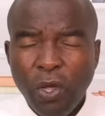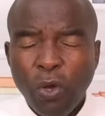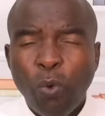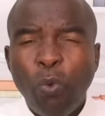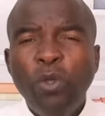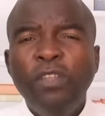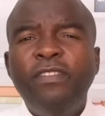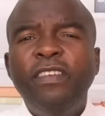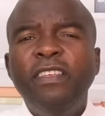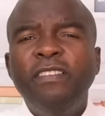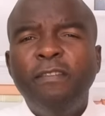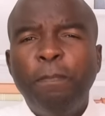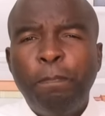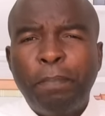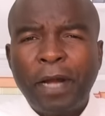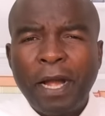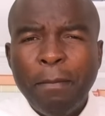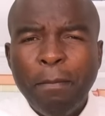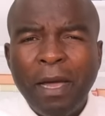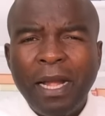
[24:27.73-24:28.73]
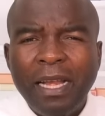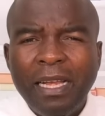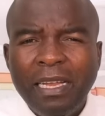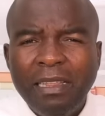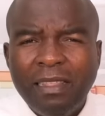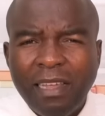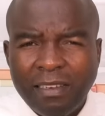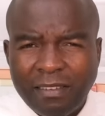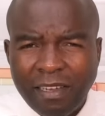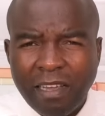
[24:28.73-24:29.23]
which is
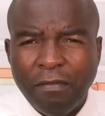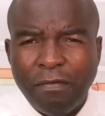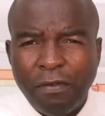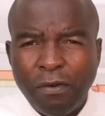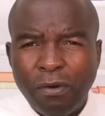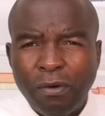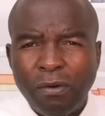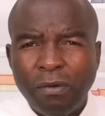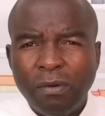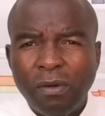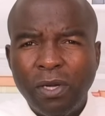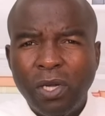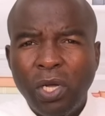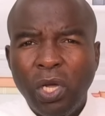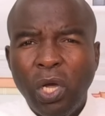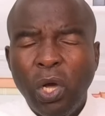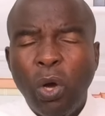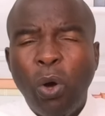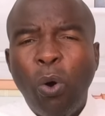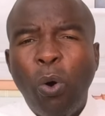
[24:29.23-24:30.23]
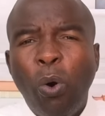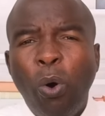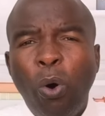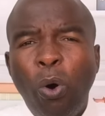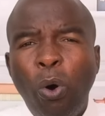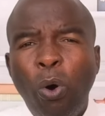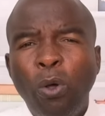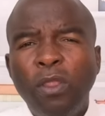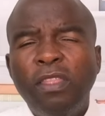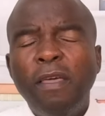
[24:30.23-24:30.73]
primarily the devil
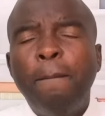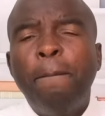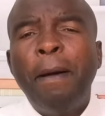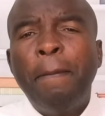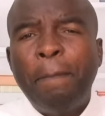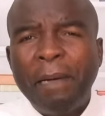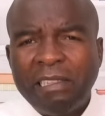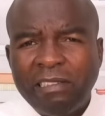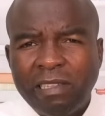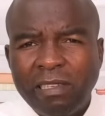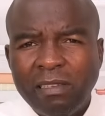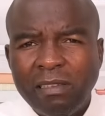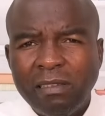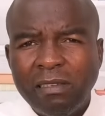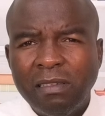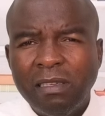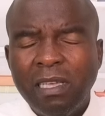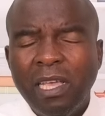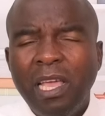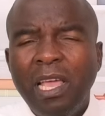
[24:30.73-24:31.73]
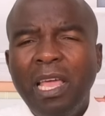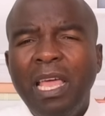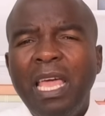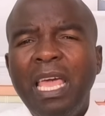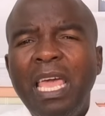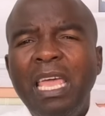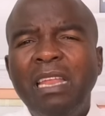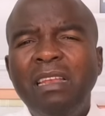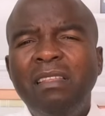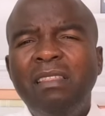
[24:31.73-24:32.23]
or the papacy,
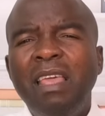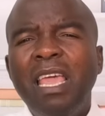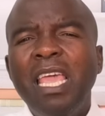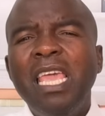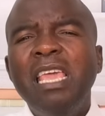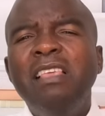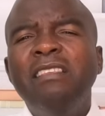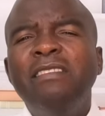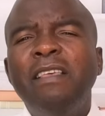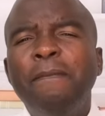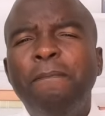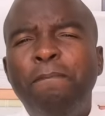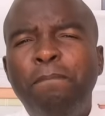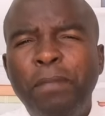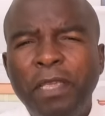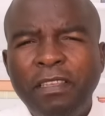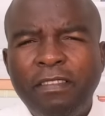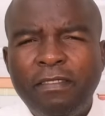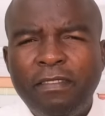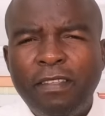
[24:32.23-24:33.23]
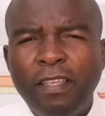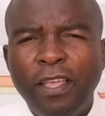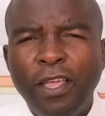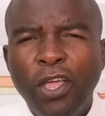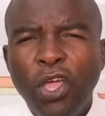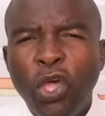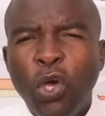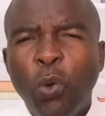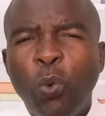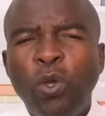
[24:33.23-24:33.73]
And there is a beast
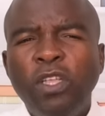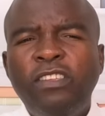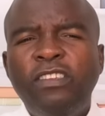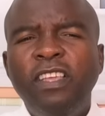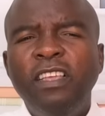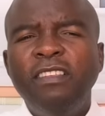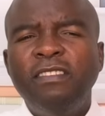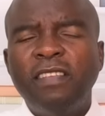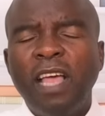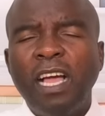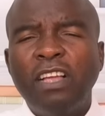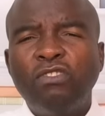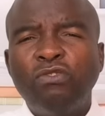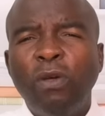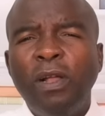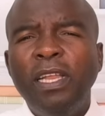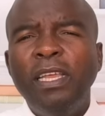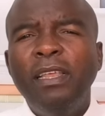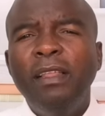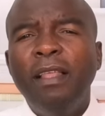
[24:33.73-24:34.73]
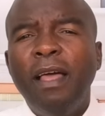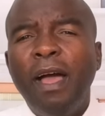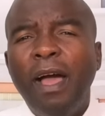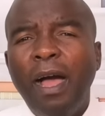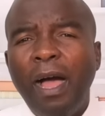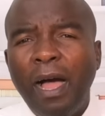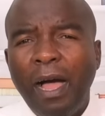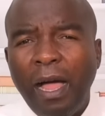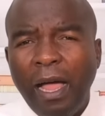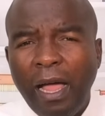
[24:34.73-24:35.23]
which is actually
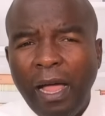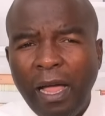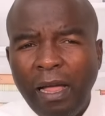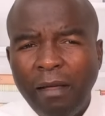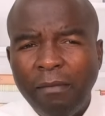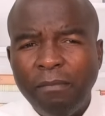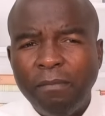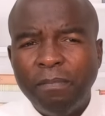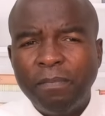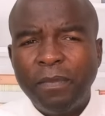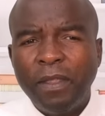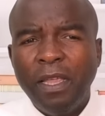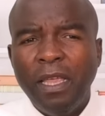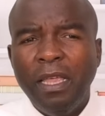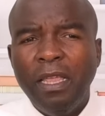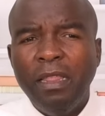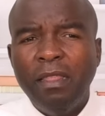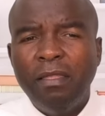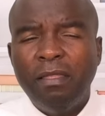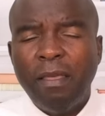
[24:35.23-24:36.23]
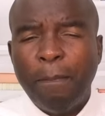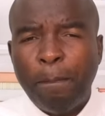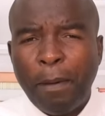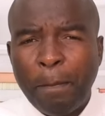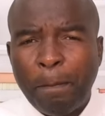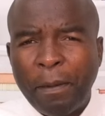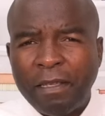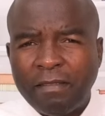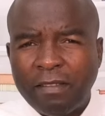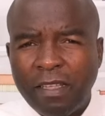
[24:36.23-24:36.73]
the
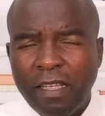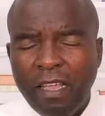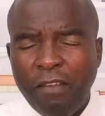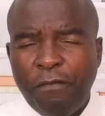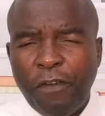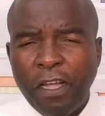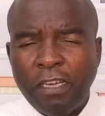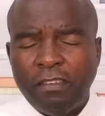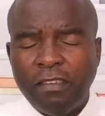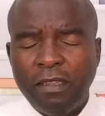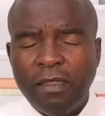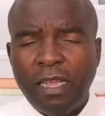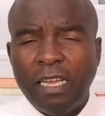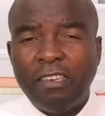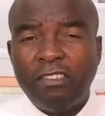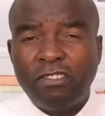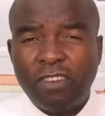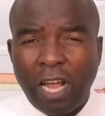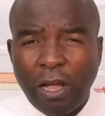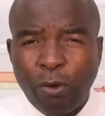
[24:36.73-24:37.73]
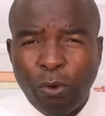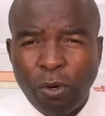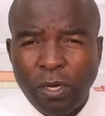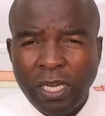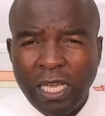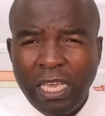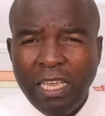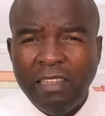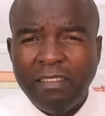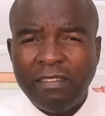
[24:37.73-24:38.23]
papacy. In fact, the
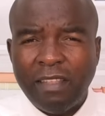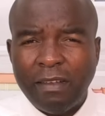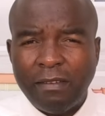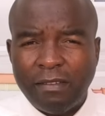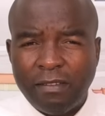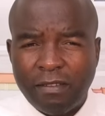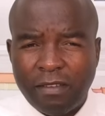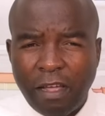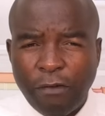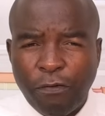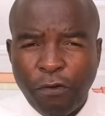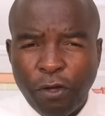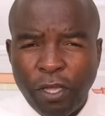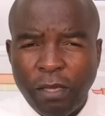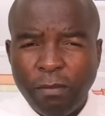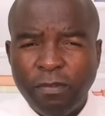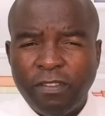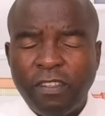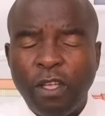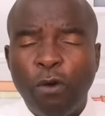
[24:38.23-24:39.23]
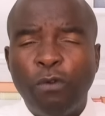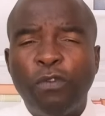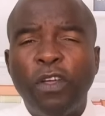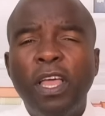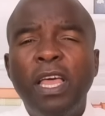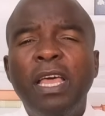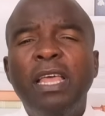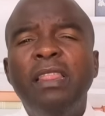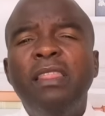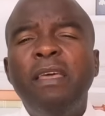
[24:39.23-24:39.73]
dragon is the devil
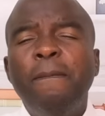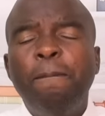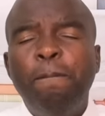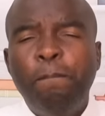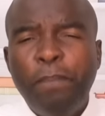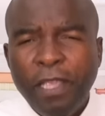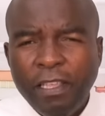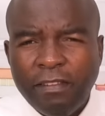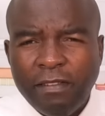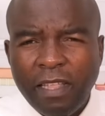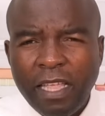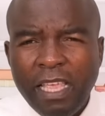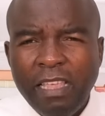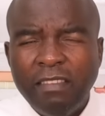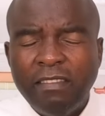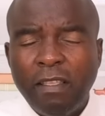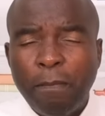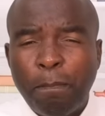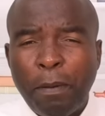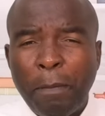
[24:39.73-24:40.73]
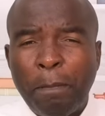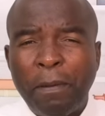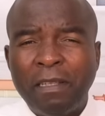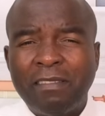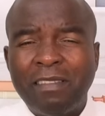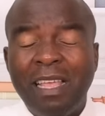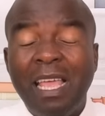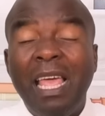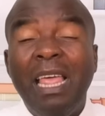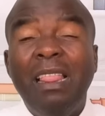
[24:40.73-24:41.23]
himself. The beast is the
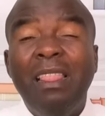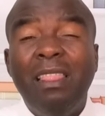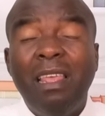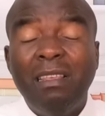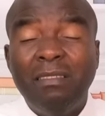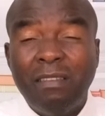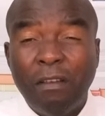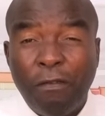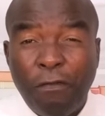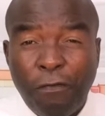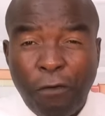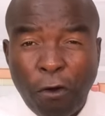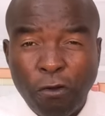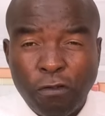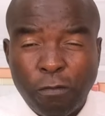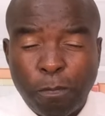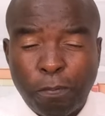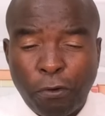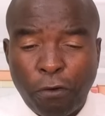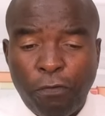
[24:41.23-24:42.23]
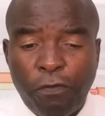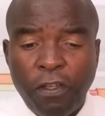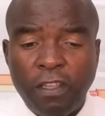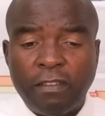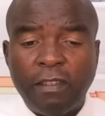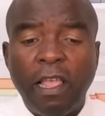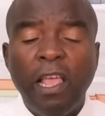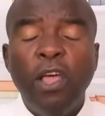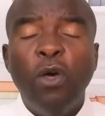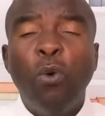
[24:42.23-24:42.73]
papacy. And there is a false
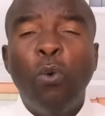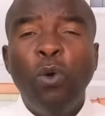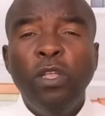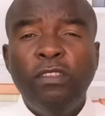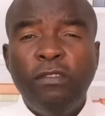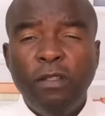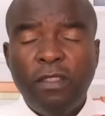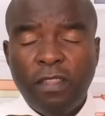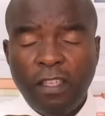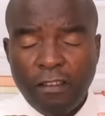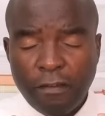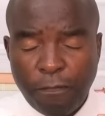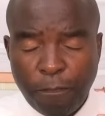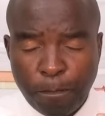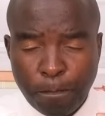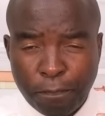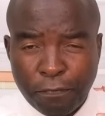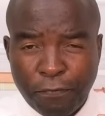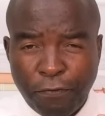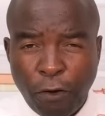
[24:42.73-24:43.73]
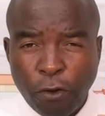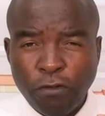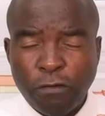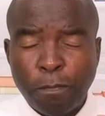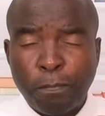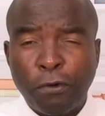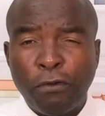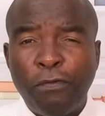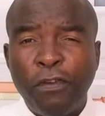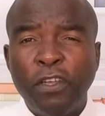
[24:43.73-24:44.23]
prophet,
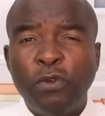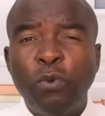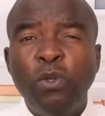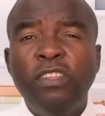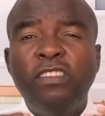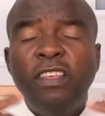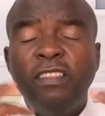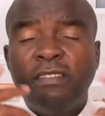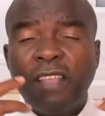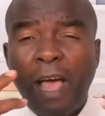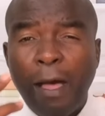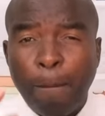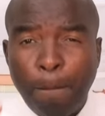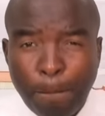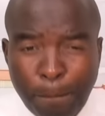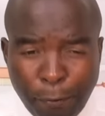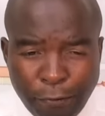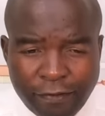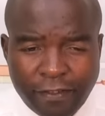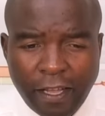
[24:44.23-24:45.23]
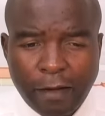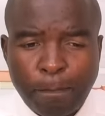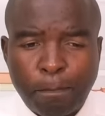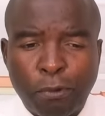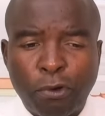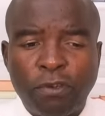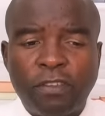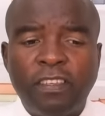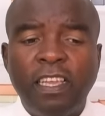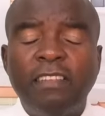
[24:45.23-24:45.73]
which is apostate
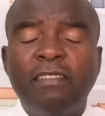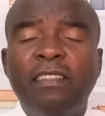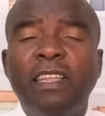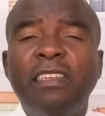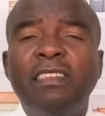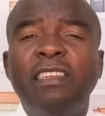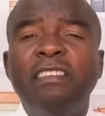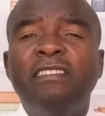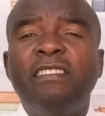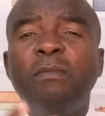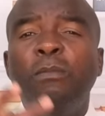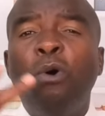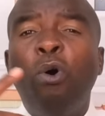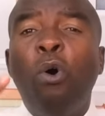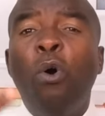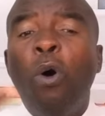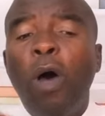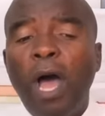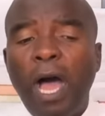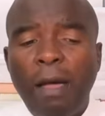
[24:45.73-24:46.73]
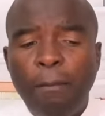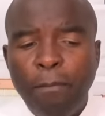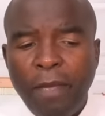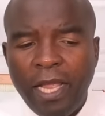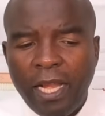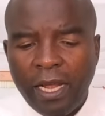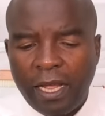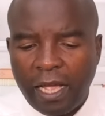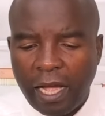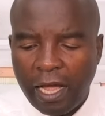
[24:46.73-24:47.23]
Protestantism or
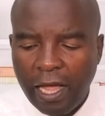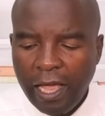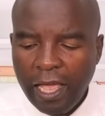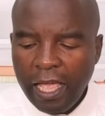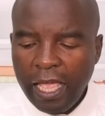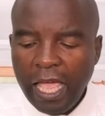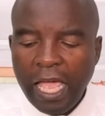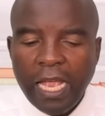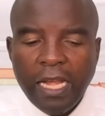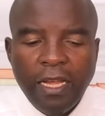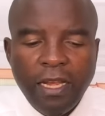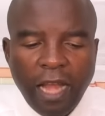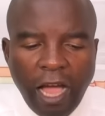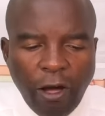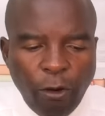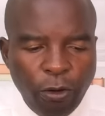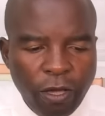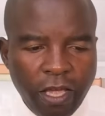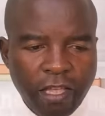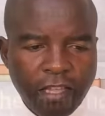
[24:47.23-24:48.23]
America. And now